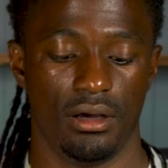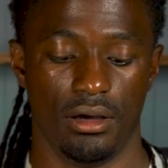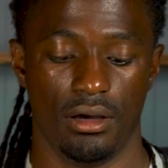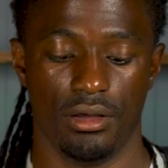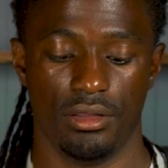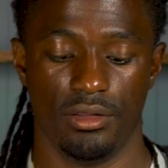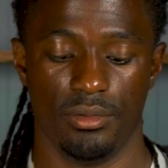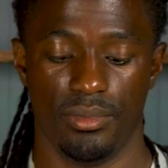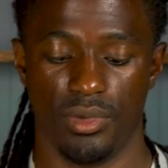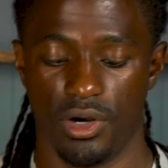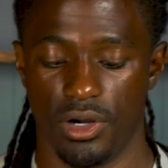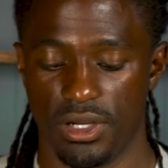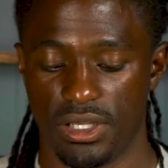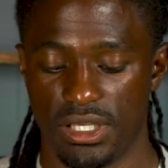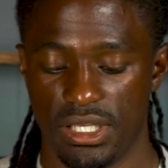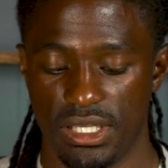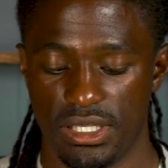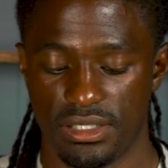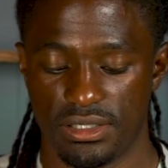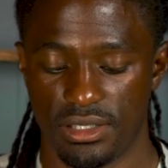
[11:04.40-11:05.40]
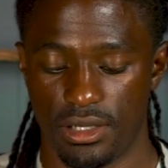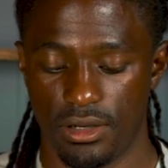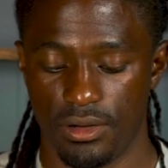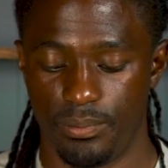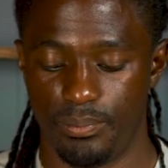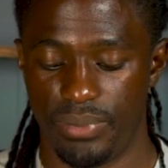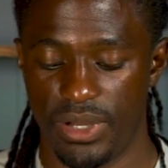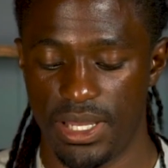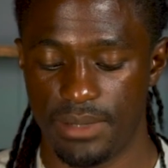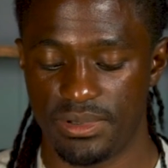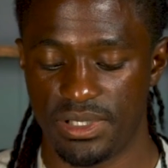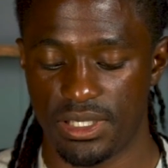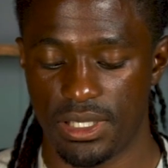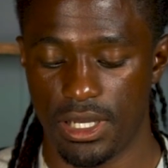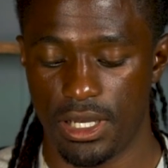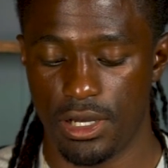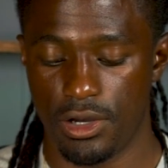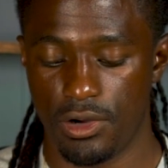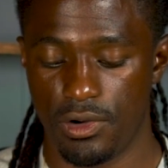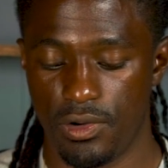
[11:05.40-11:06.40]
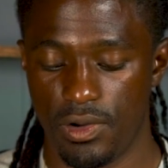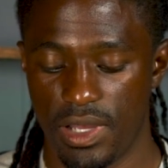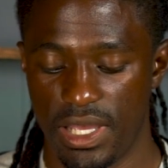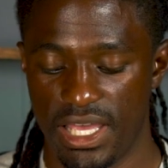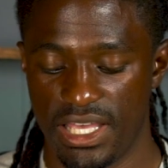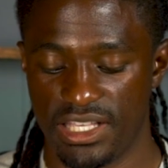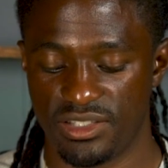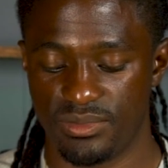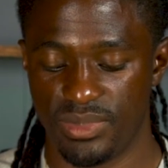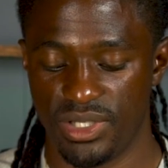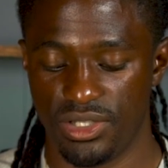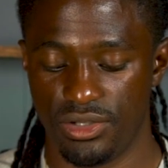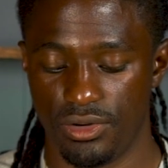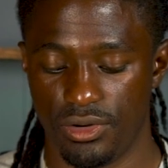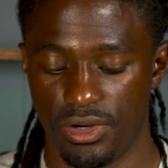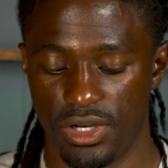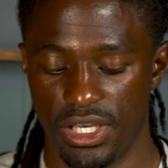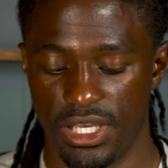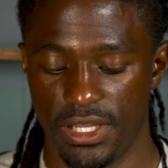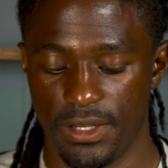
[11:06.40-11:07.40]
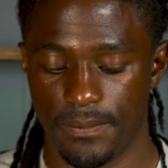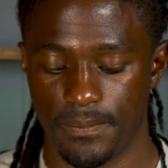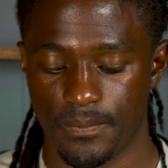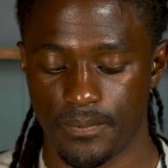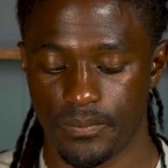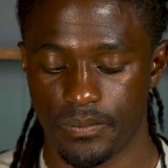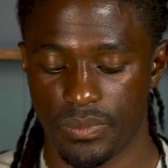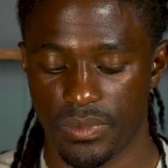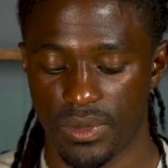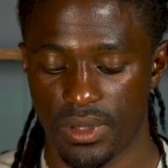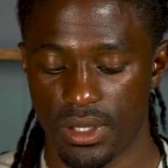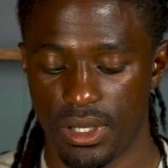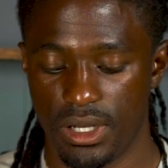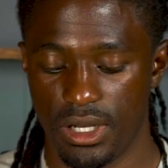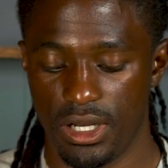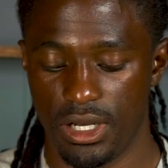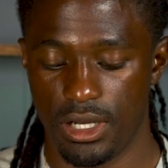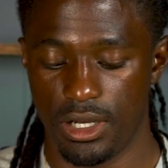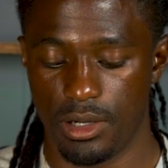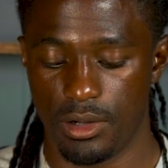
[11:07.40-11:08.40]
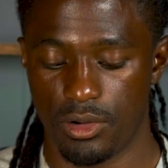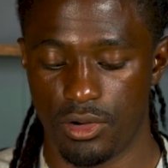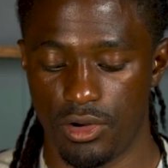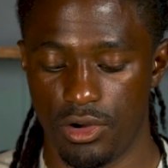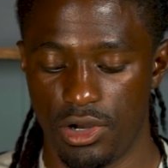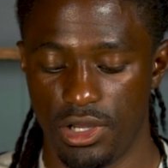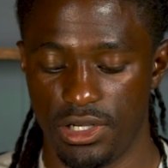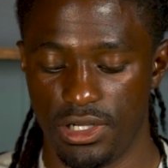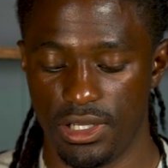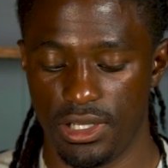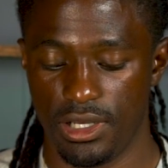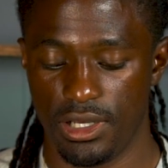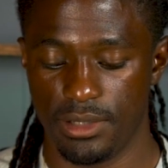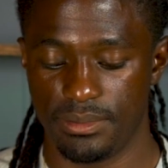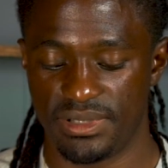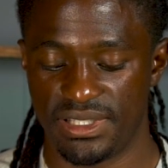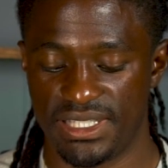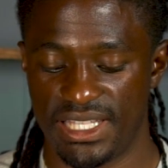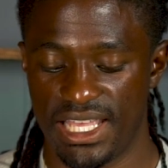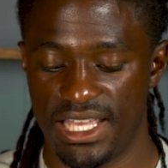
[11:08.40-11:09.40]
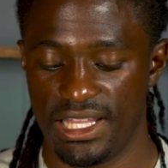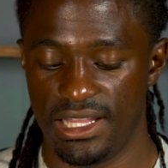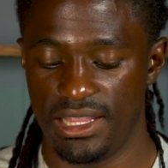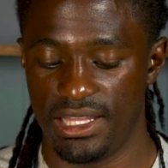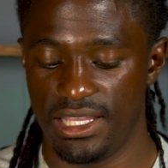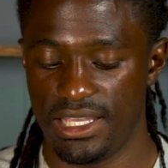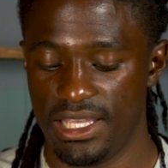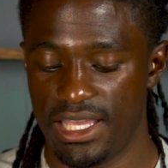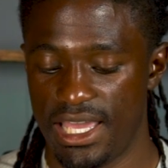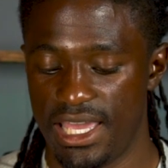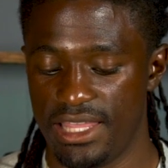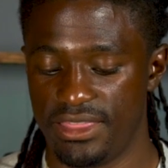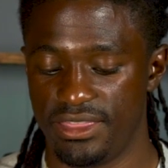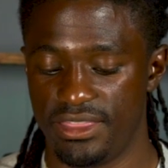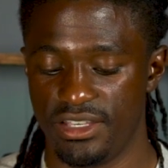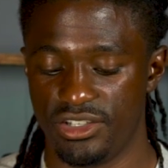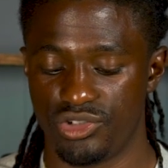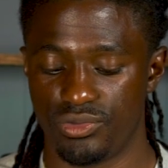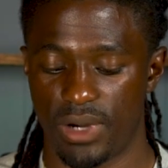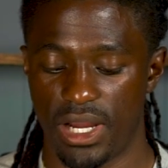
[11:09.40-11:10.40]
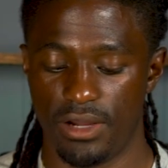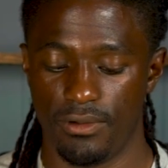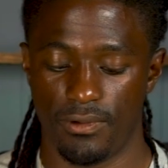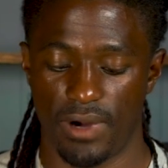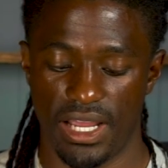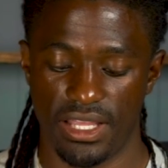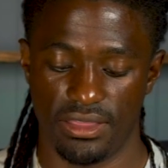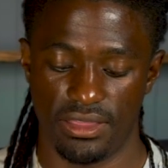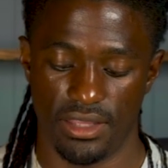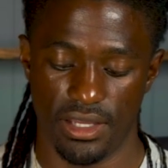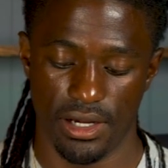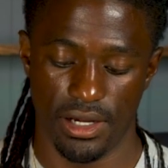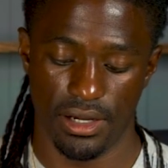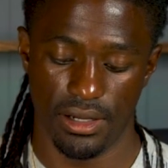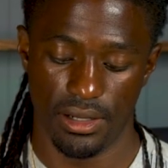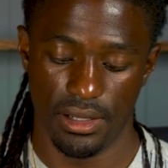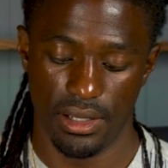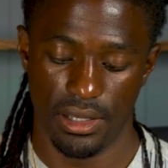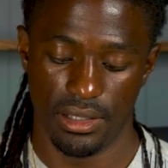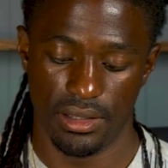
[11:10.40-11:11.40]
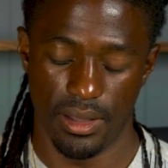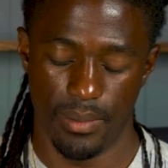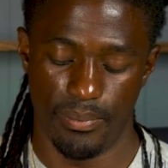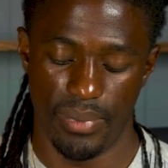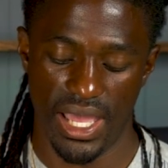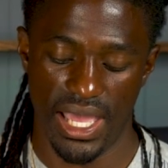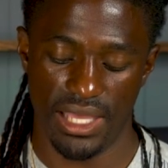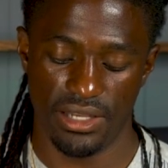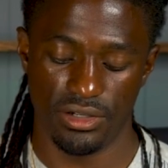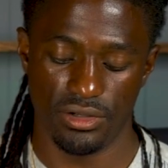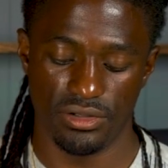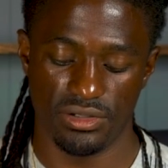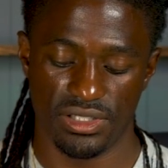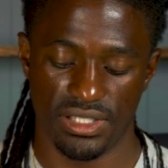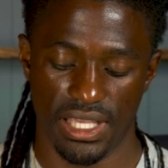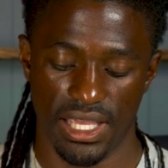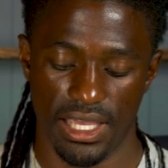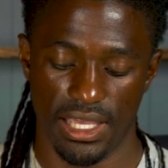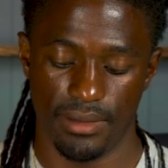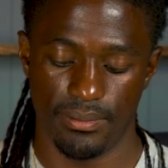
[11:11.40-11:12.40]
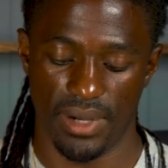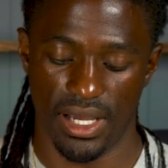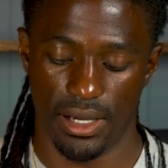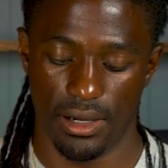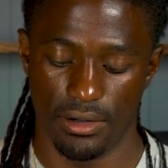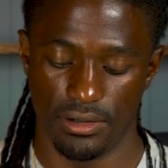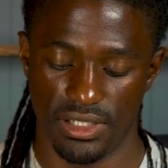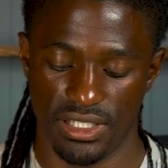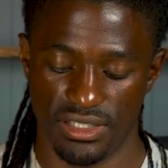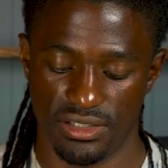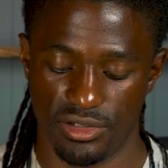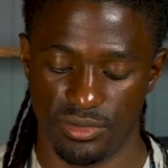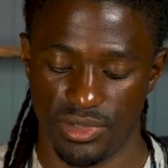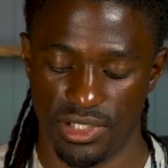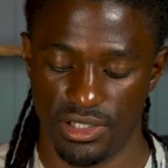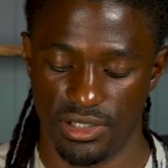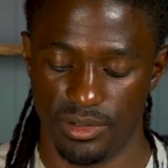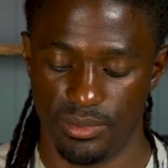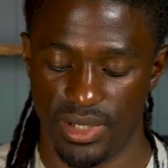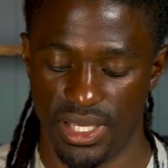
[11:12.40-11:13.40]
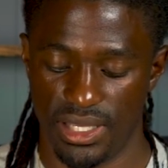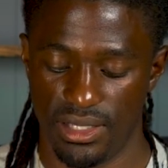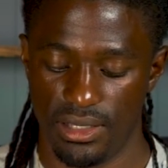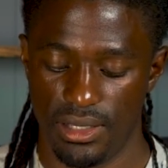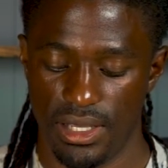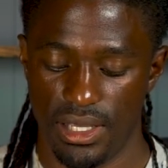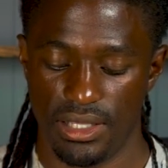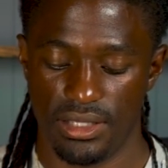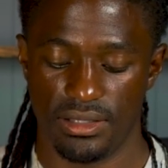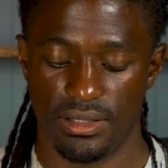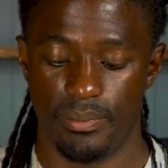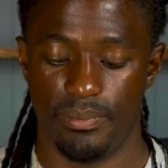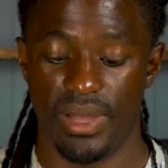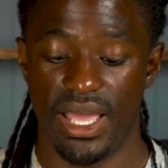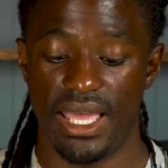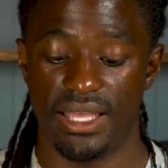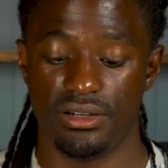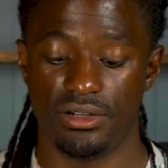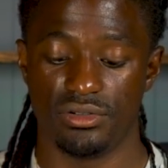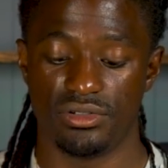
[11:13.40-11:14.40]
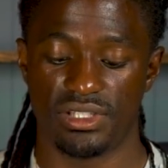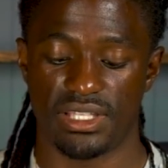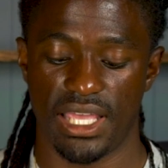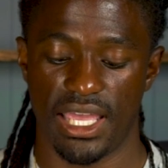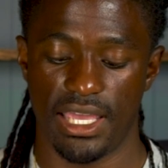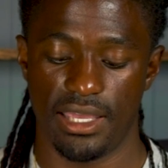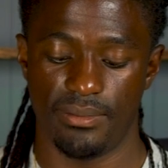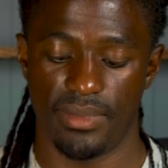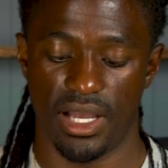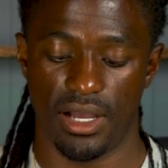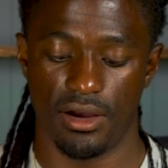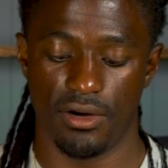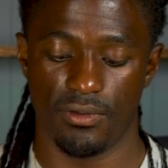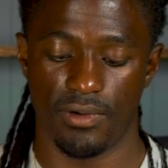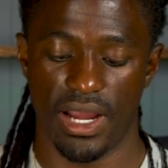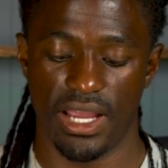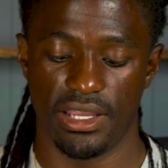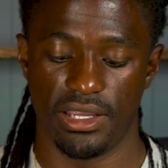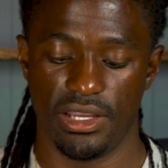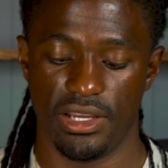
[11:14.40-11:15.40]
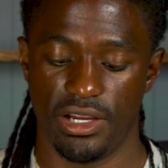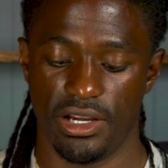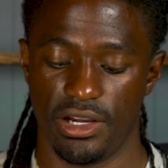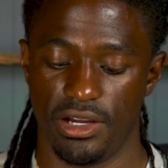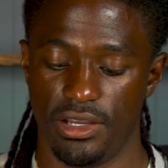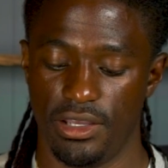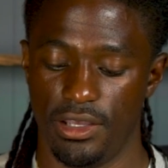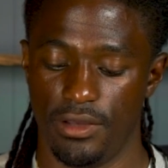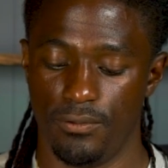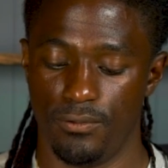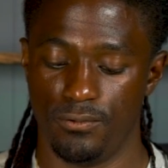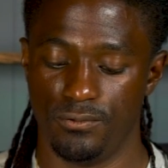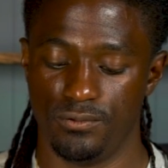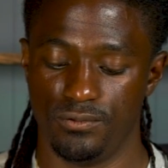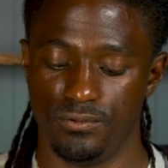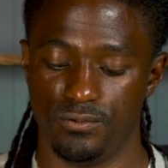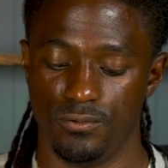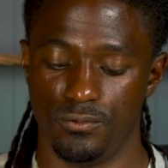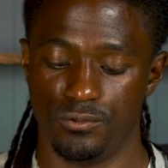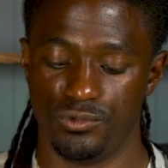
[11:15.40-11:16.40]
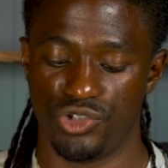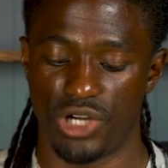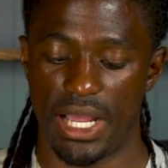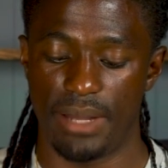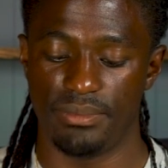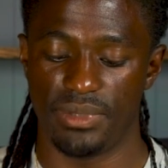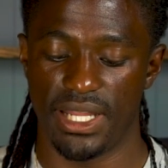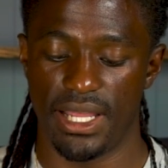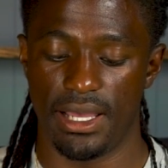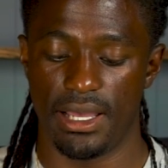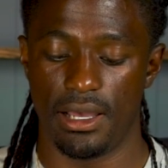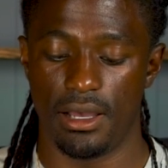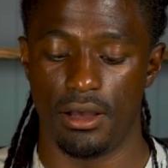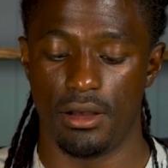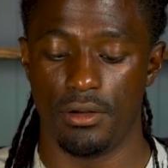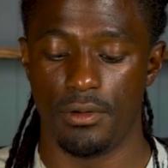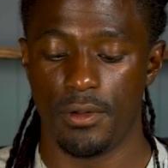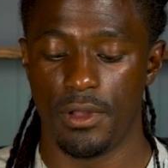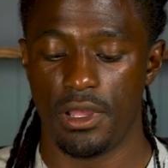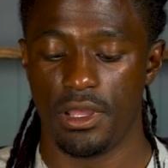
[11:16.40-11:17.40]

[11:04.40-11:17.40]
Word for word: on the mark. So PepsiCo has been doing uh, going up steadily at this rate right there. The bad news came out. Let's zoom in a little bit. The bad news came out right here. It dropped down.